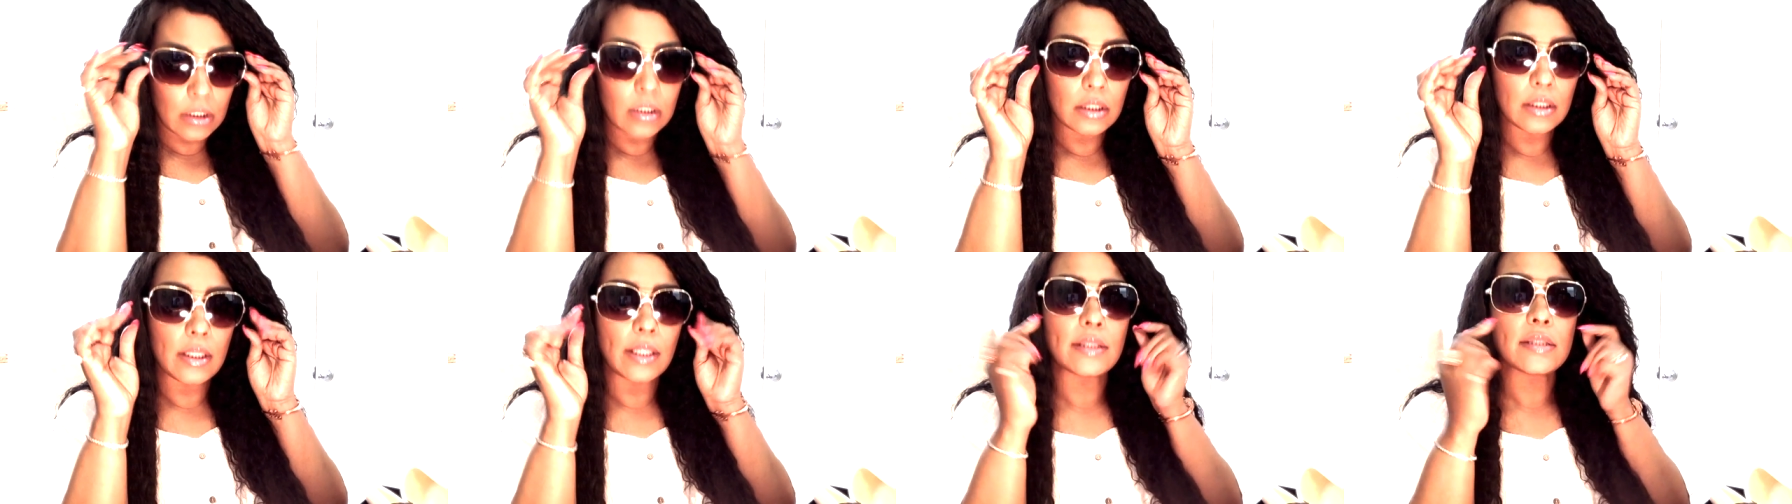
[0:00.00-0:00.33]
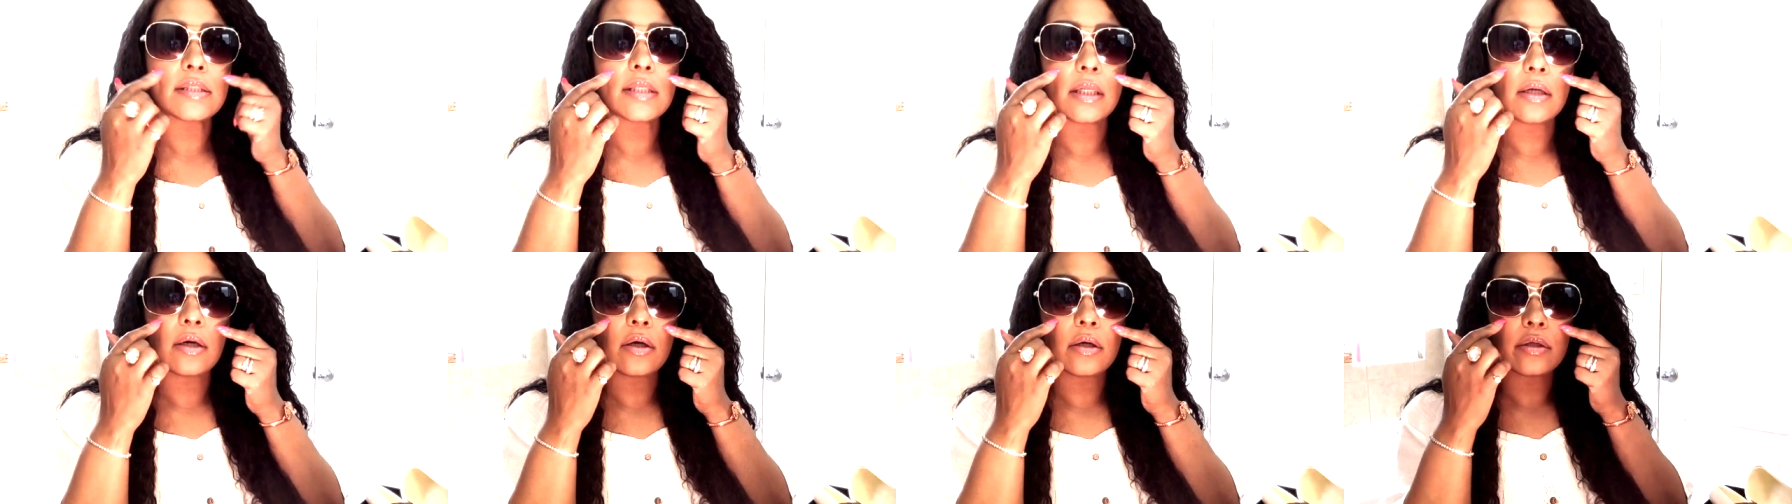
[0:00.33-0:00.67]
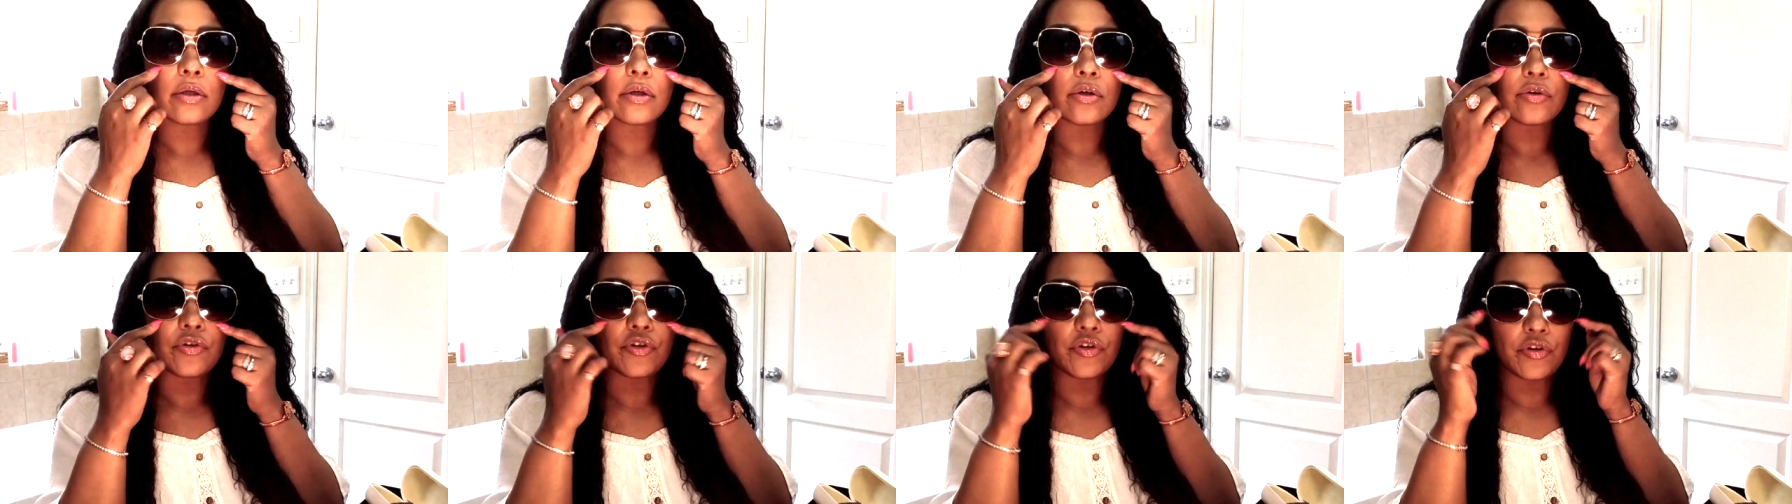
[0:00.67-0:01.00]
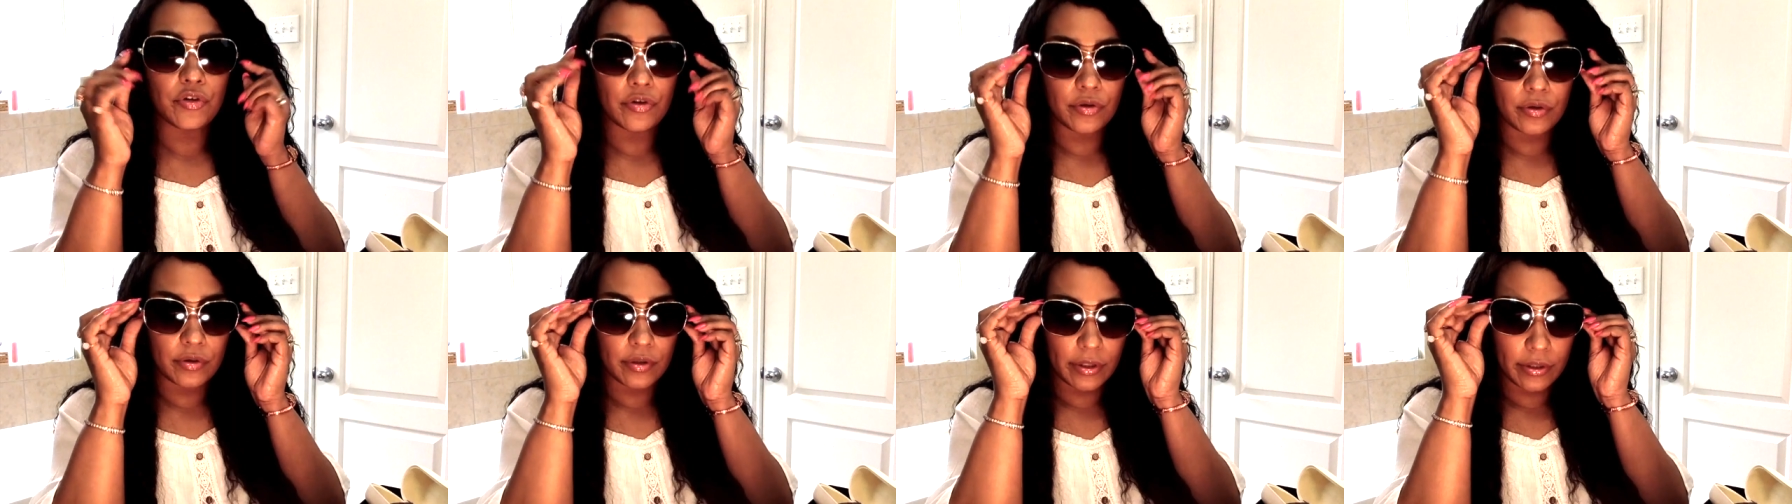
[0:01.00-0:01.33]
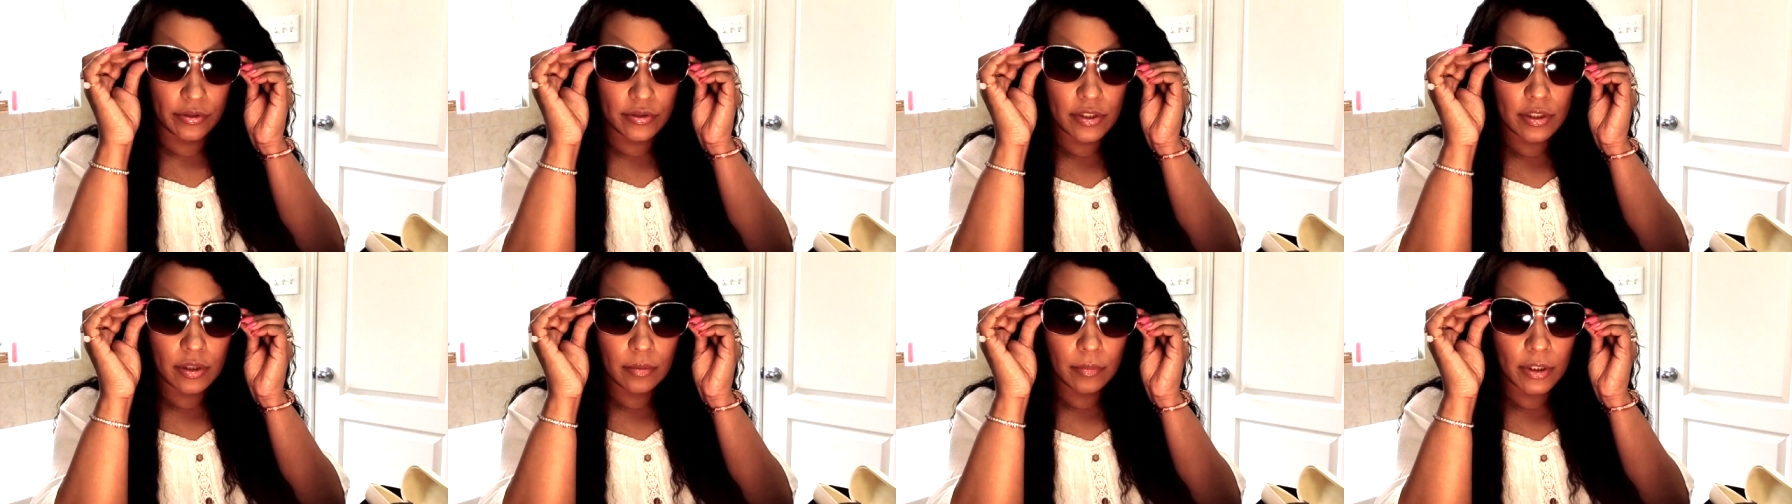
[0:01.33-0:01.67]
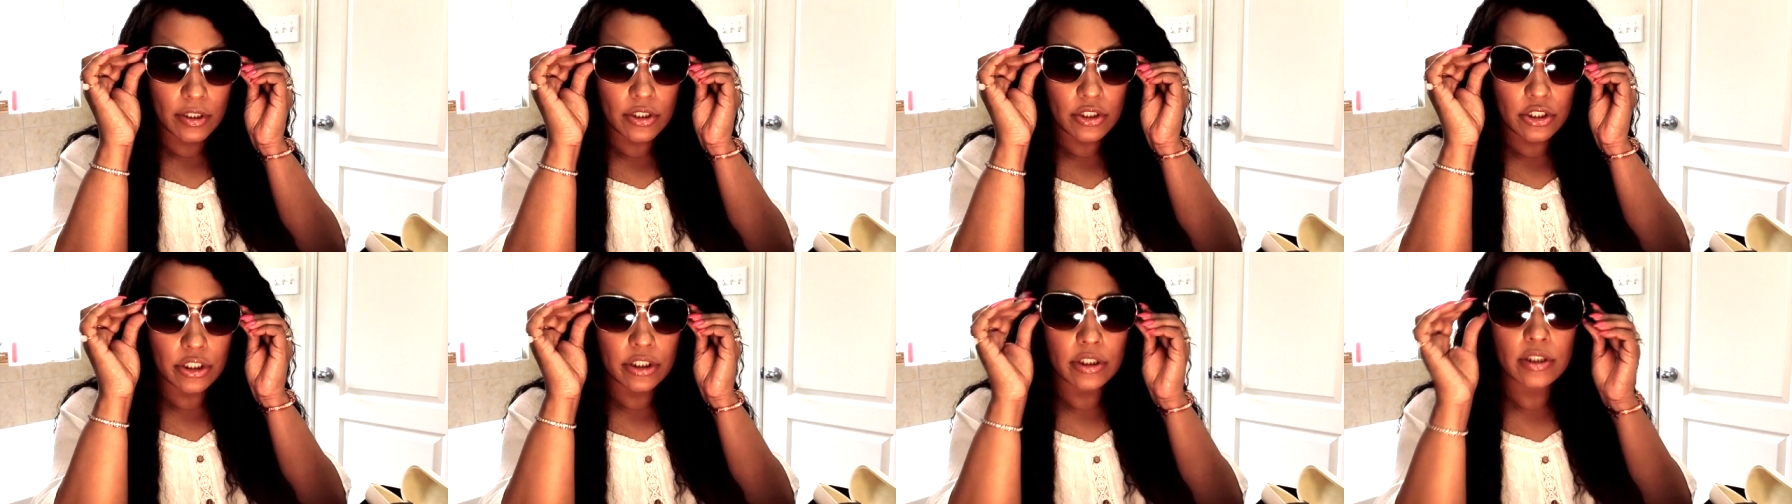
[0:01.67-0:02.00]
they sit on your they sit on
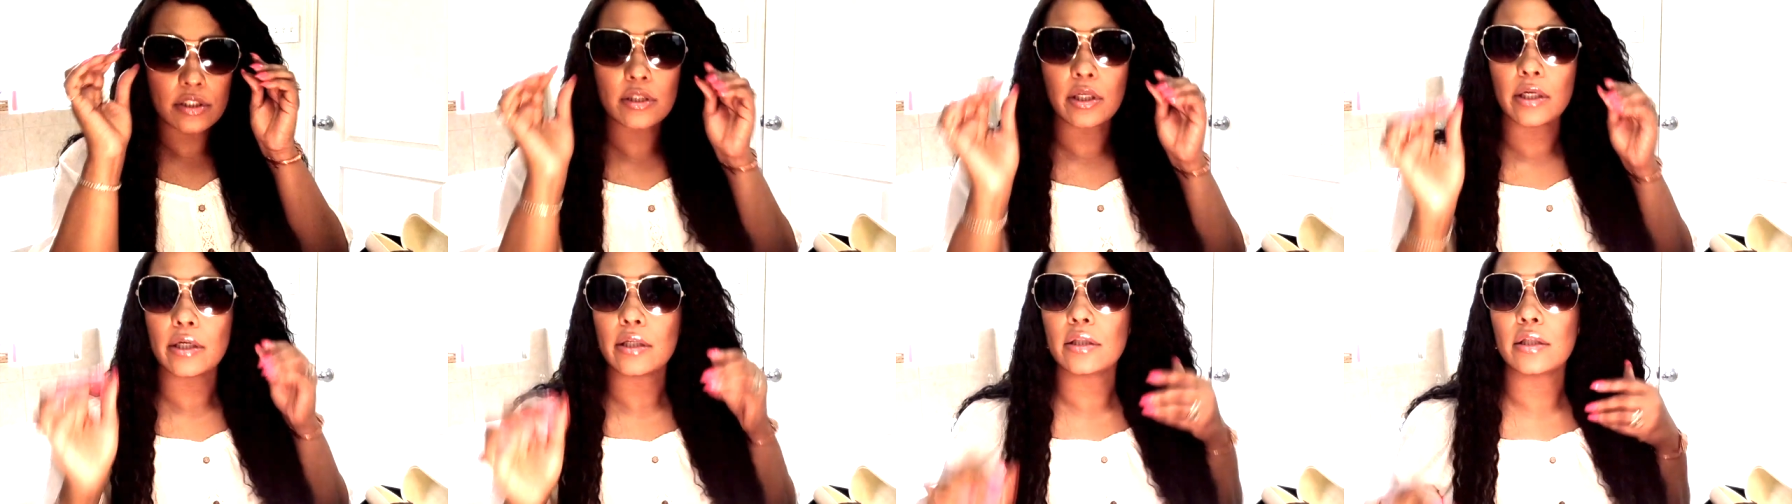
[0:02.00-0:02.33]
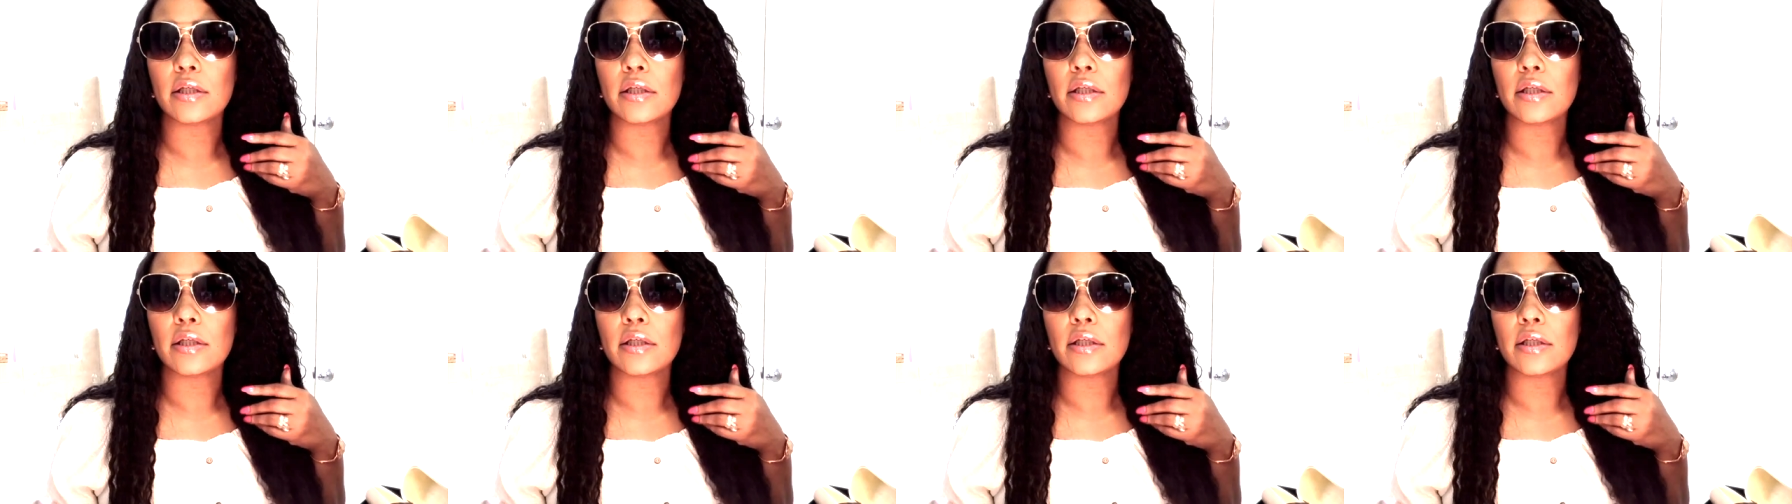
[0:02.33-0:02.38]
my cheeks like